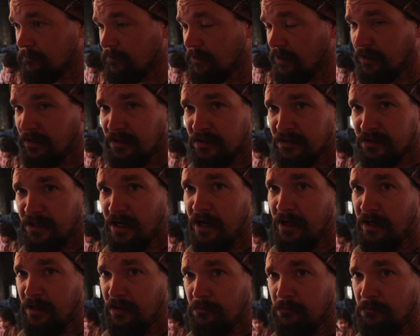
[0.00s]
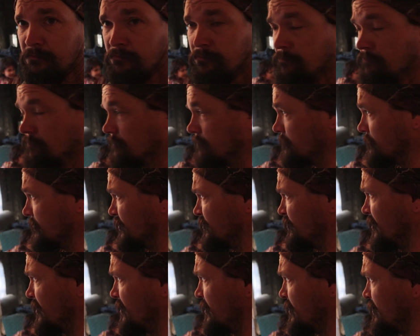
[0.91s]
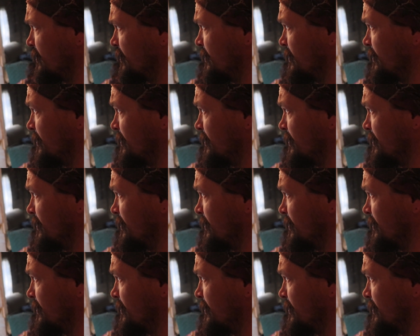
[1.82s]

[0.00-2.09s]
At least I am. You want in?